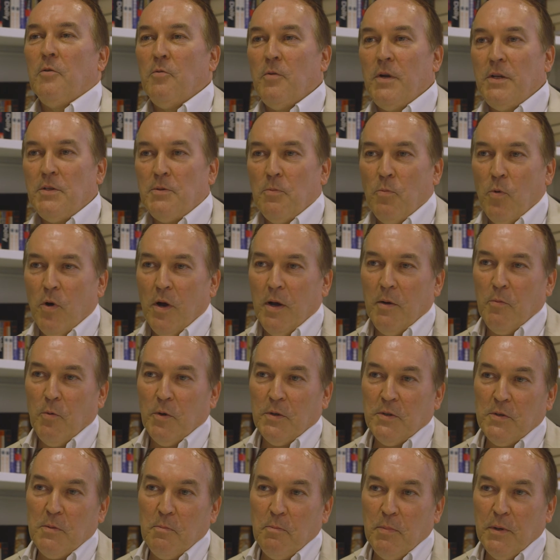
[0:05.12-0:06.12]
The reason why I
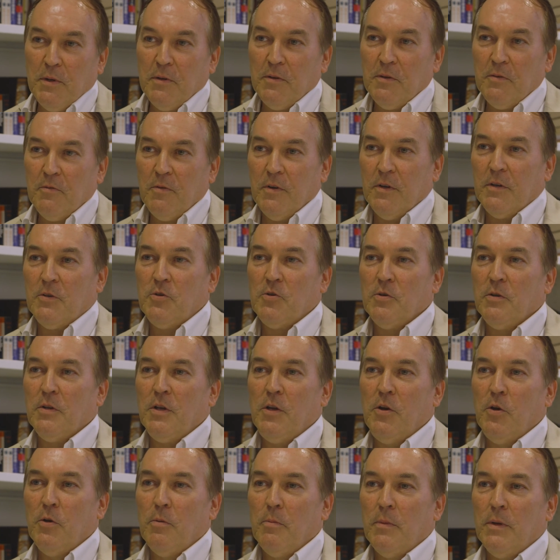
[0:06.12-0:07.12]
want to build a virtual
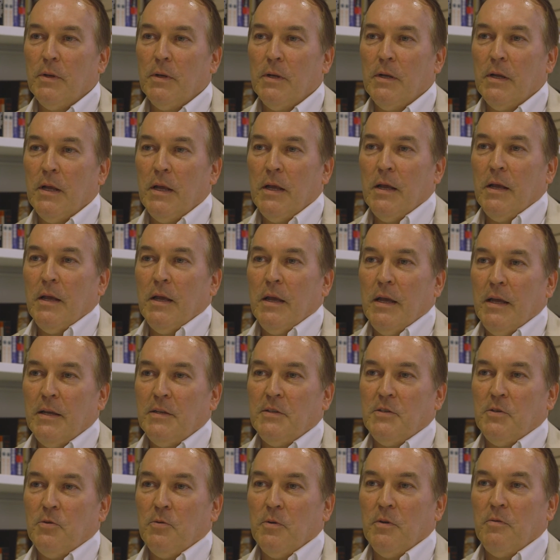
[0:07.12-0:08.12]
human
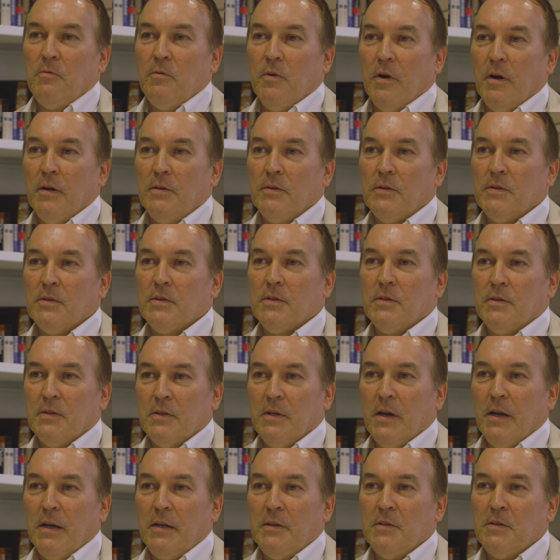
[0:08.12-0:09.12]
is to advance
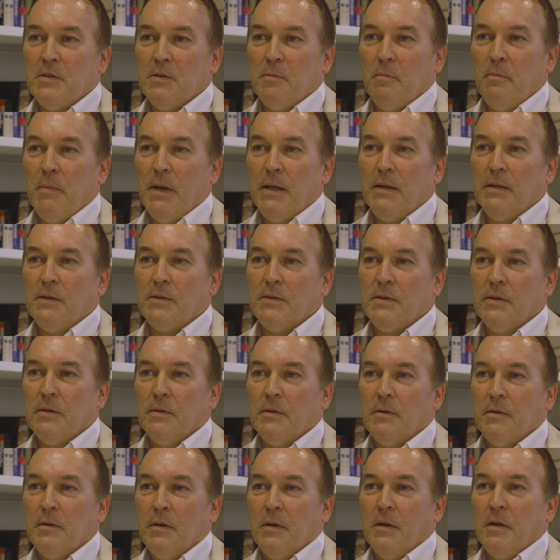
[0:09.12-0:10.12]
science and
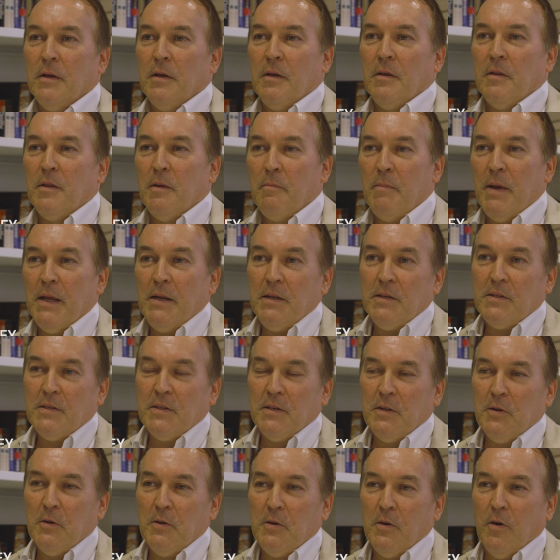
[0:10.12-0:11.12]
medicine. The
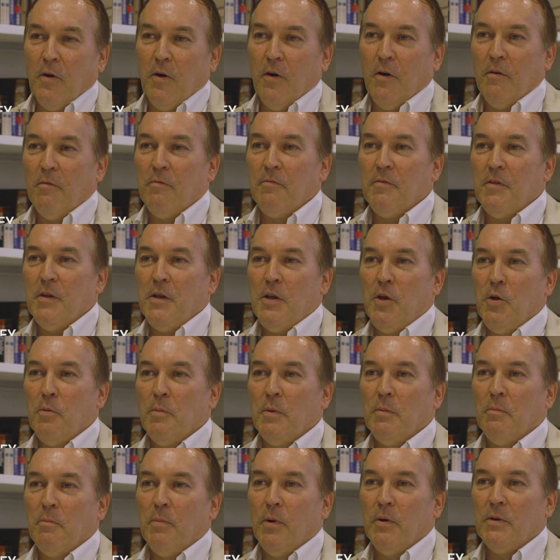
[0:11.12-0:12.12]
medicine of the
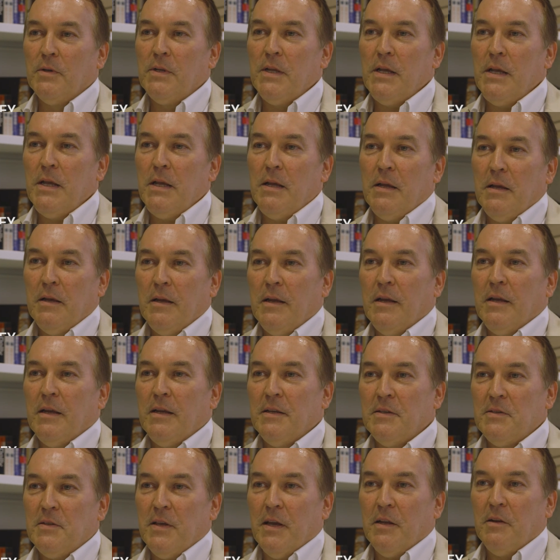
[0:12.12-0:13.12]
human body
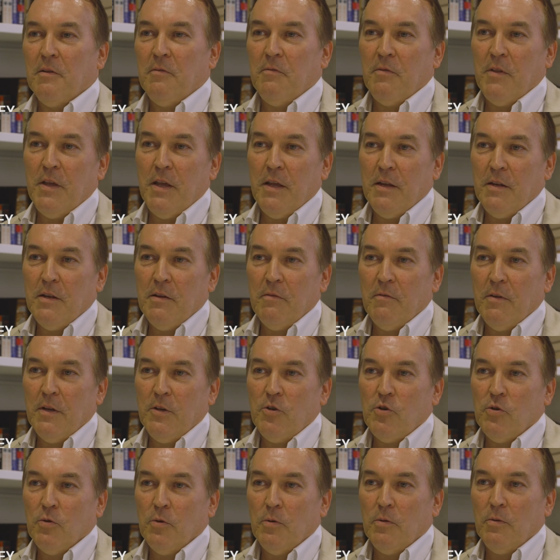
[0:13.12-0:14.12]
is that of the
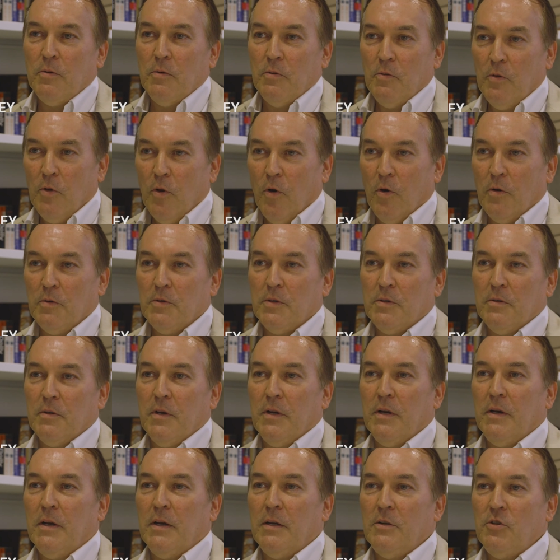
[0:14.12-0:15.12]
individual, not
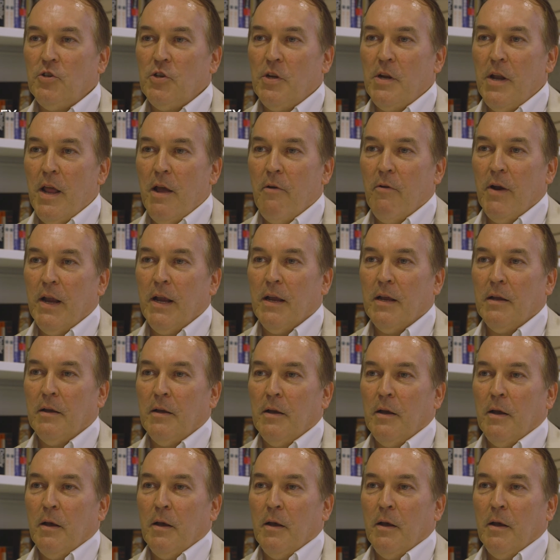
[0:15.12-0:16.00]
a generic